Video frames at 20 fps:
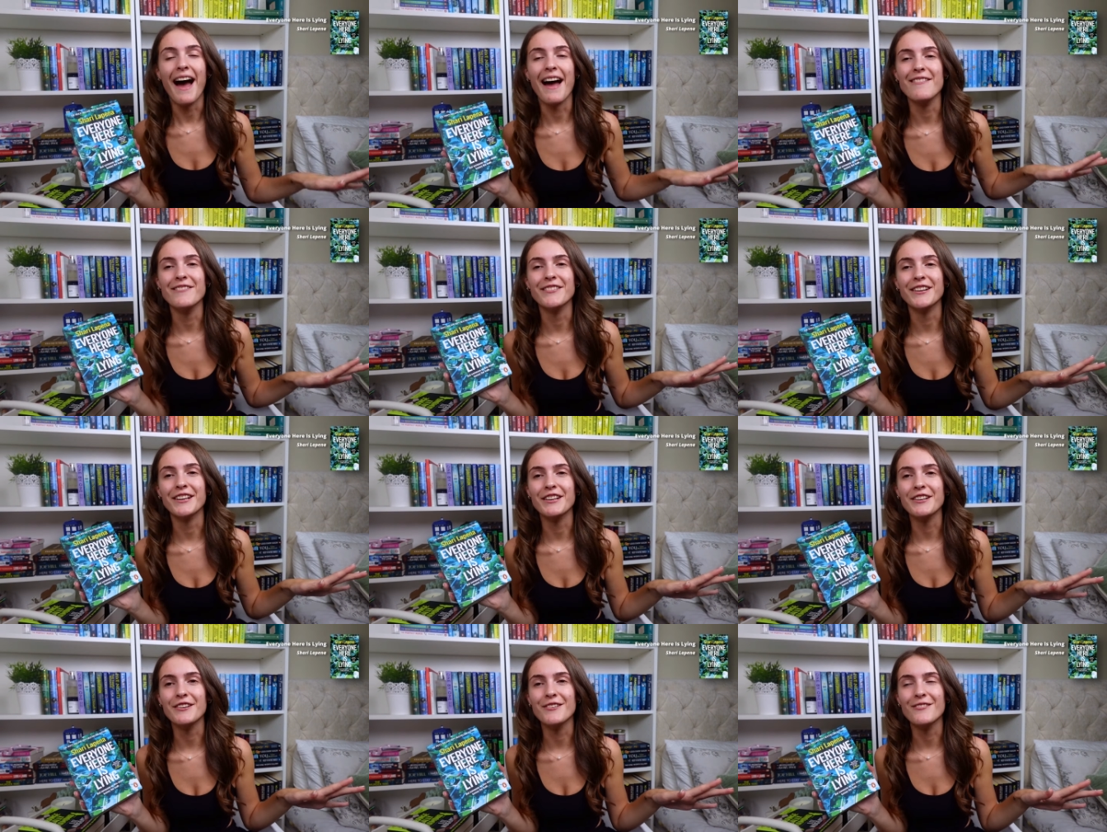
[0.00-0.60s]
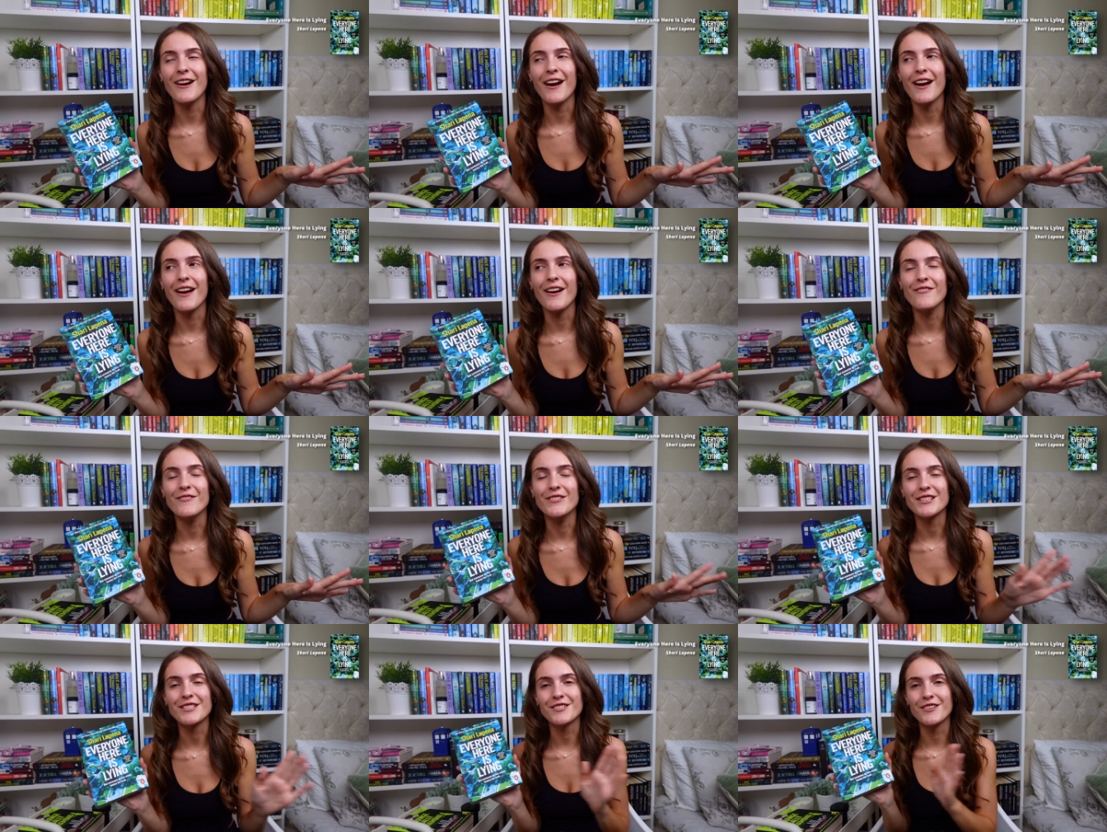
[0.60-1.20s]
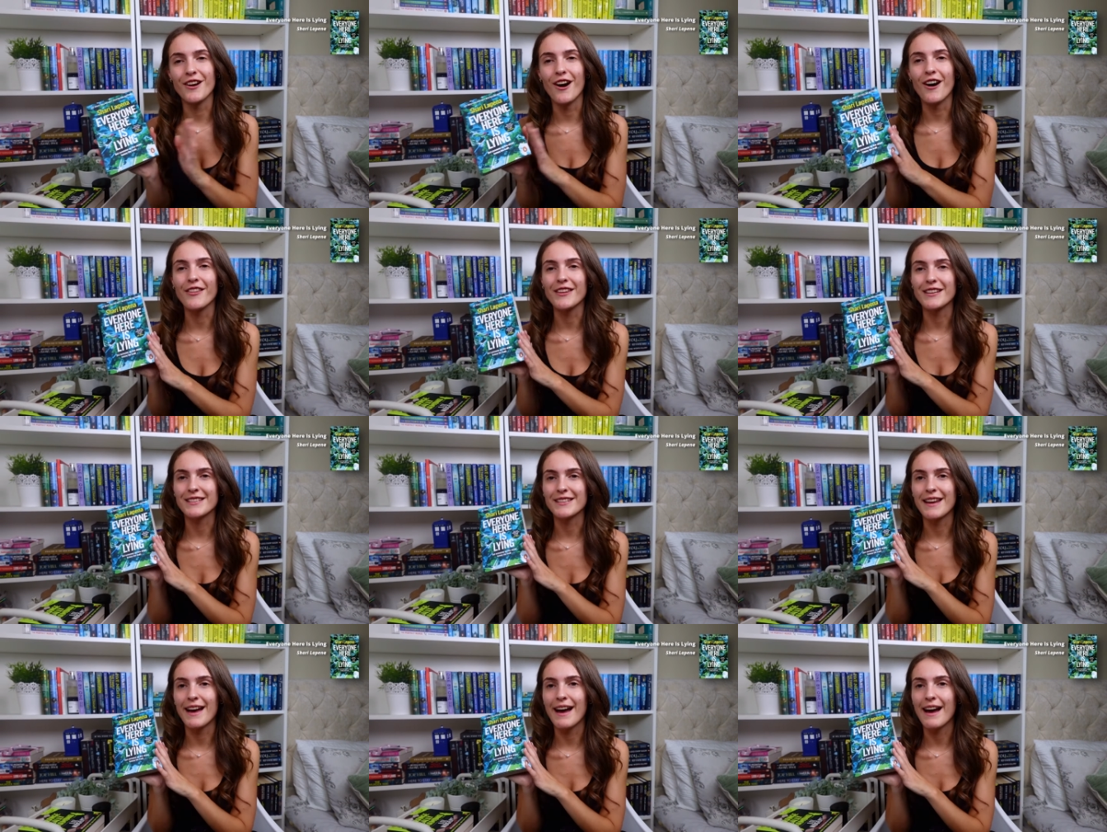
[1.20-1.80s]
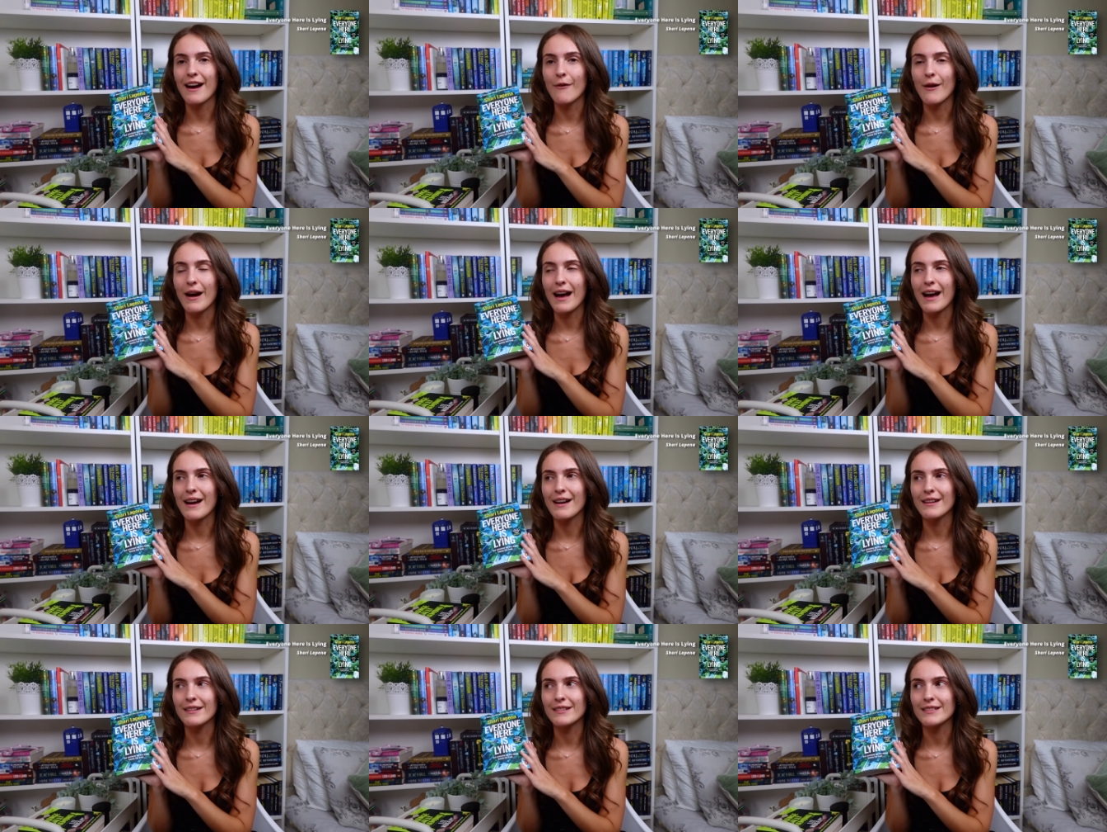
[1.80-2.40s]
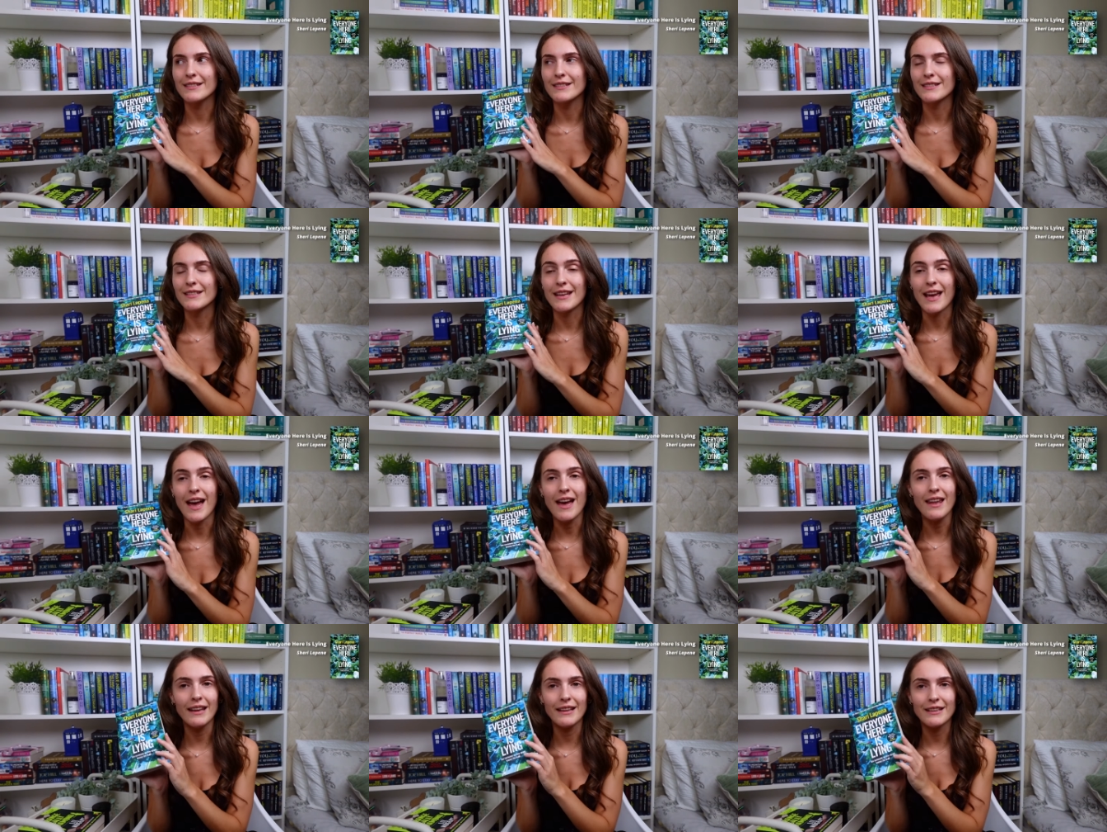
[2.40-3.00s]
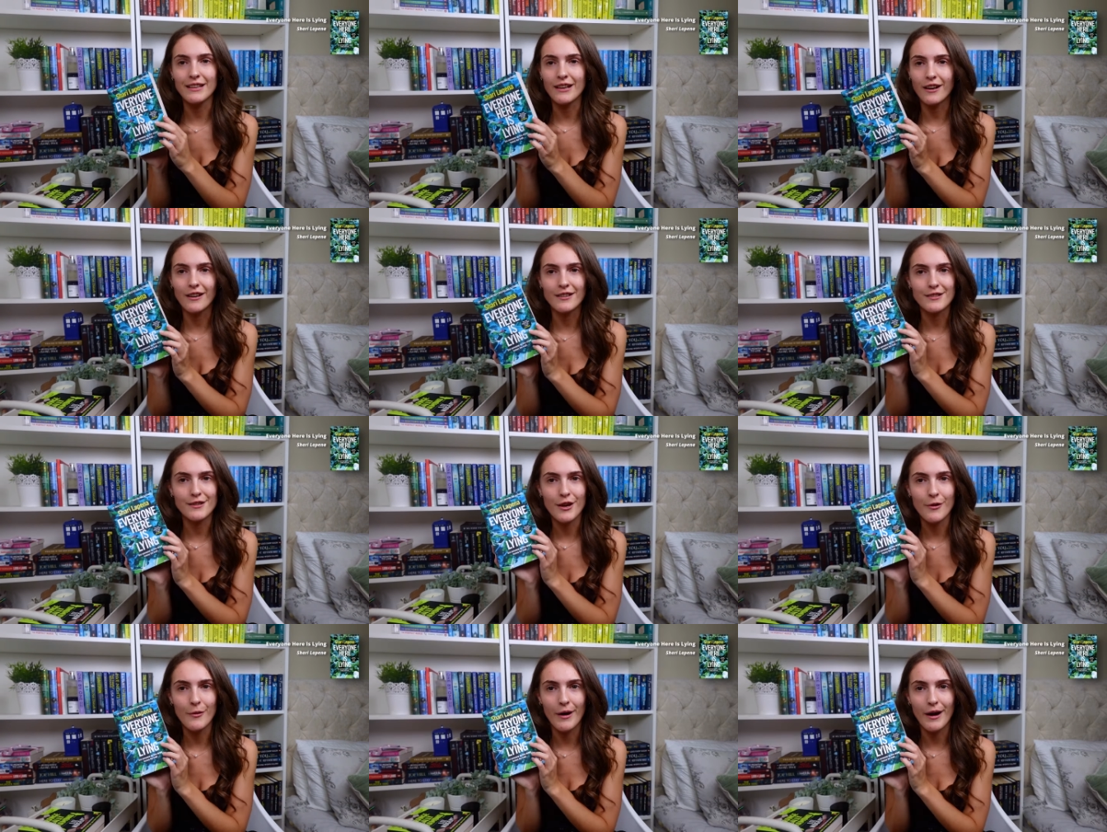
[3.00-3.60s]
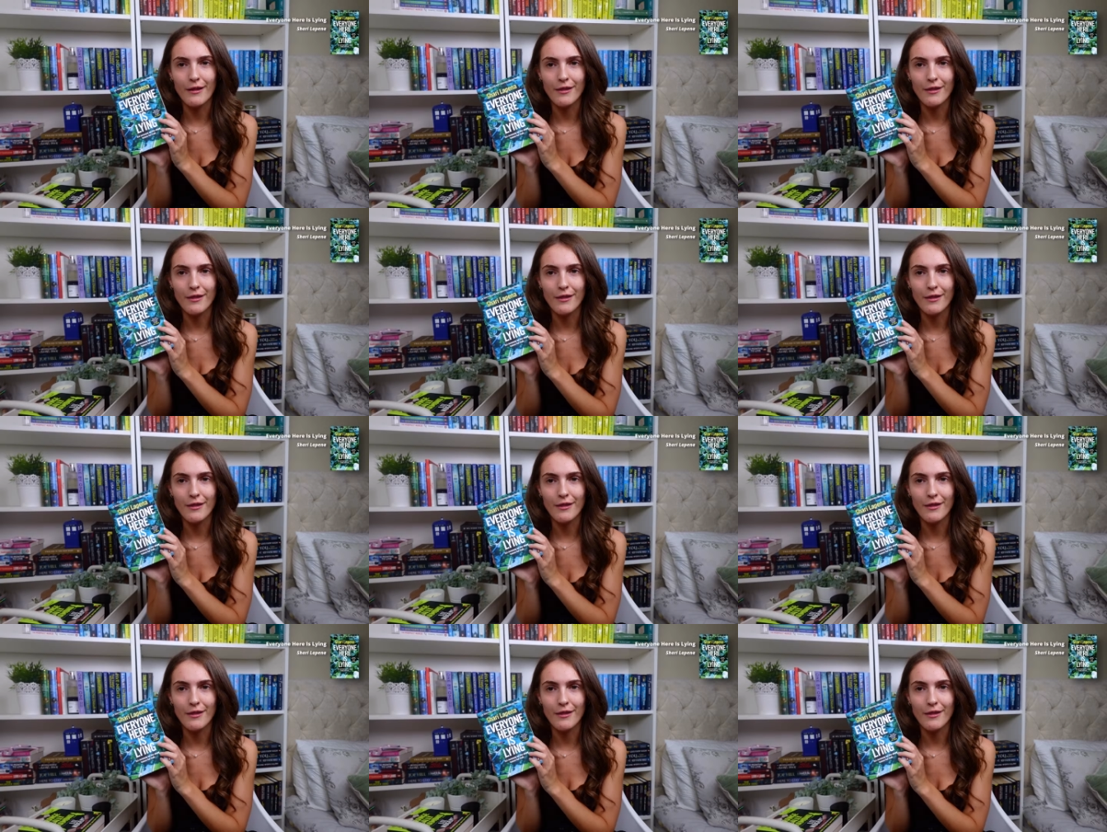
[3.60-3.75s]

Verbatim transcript: I'm going to um, start this now and yeah let you guys know what I